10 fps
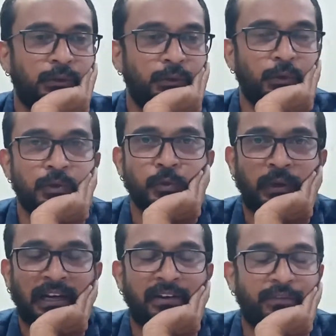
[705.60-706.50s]
those who
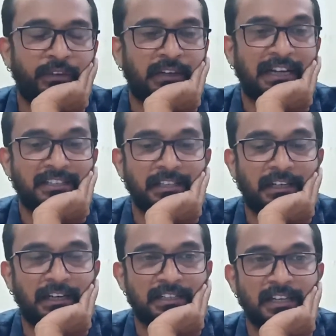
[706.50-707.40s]
have ration
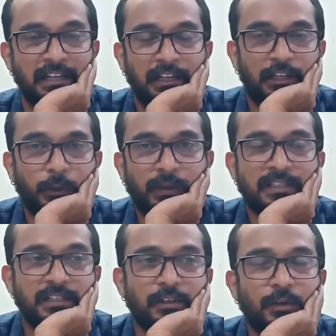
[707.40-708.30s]
cards, the
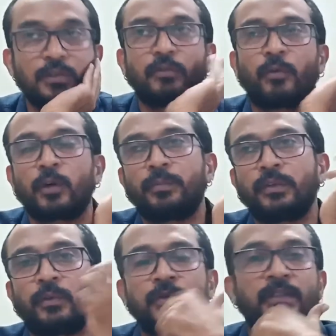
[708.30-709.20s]
question arose of what
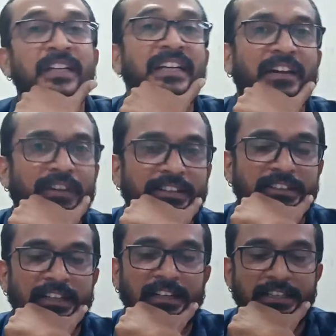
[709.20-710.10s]
about those who didn't have
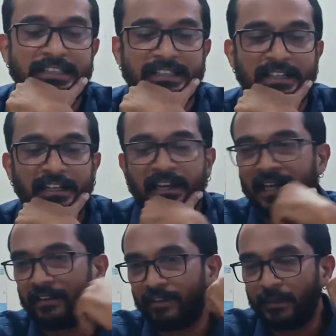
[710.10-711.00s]
ration cards.
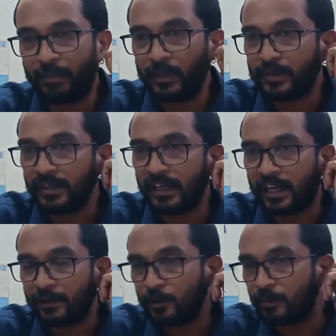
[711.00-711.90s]
And when PUCL
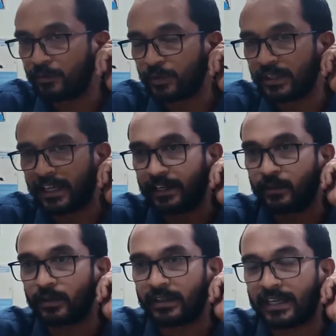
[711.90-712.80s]
argued before the High
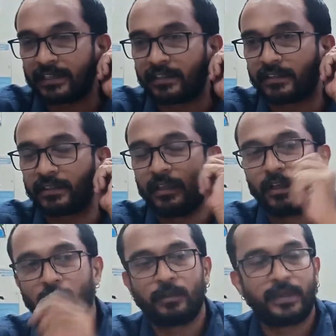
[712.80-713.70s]
Court that
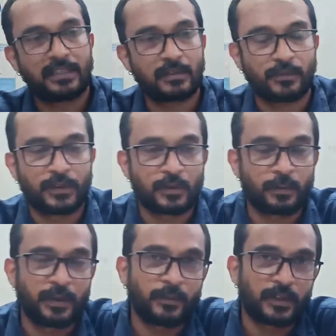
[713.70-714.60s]
on the basis of the
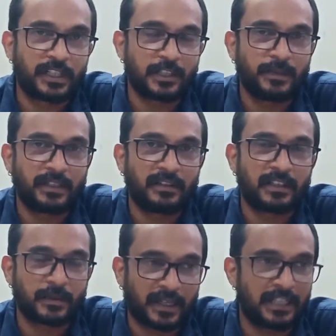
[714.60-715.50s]
Supreme Court judgment in the
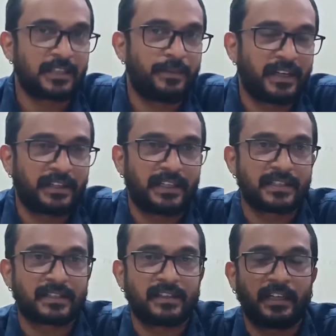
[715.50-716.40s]
Swaraj Abhiyan
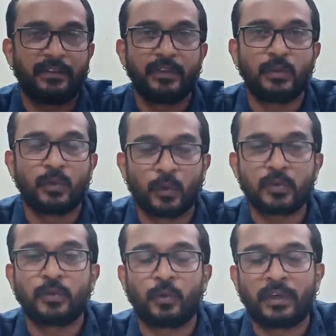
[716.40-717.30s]
case, that even those
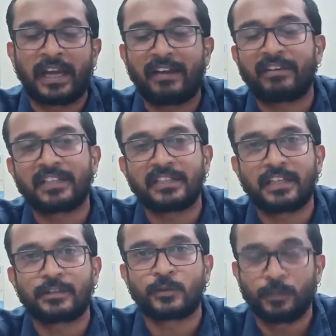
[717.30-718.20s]
who don't have ration
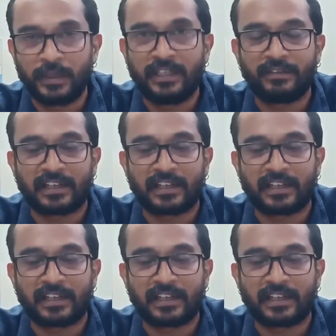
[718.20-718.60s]
cards should be given